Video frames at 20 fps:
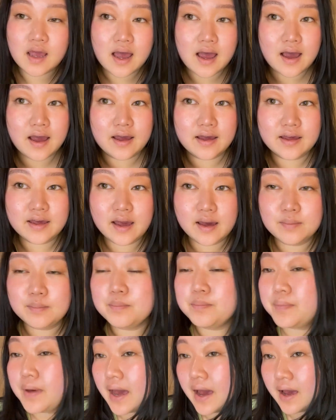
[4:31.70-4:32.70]
Hi,
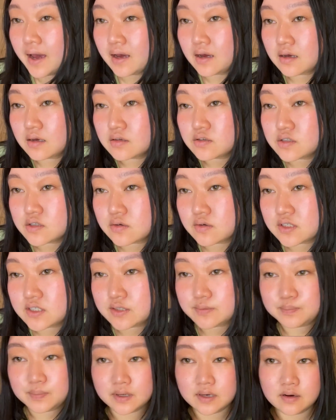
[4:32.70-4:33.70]
I'm back. So
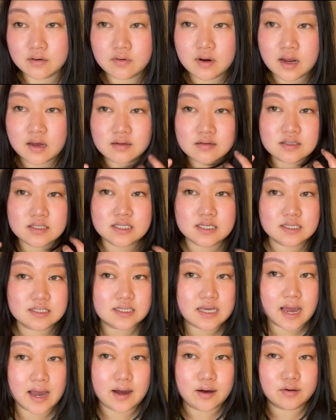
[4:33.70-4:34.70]
it's been around 6
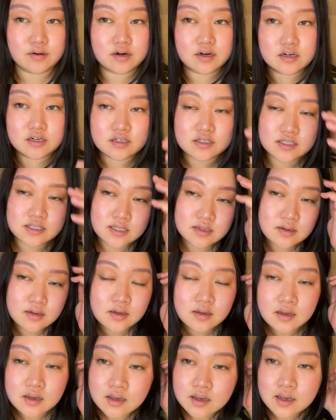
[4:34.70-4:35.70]
hours,
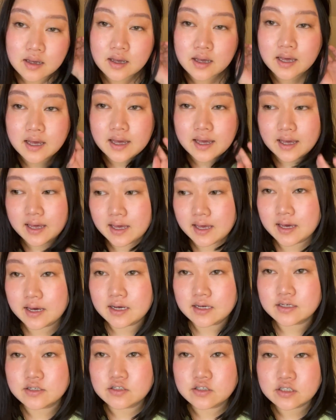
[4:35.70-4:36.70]

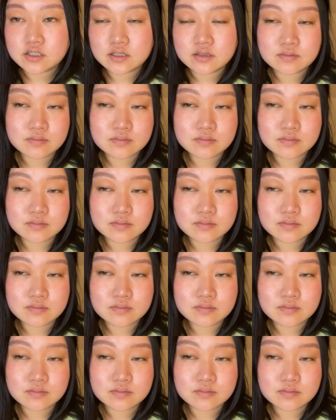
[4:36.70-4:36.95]
and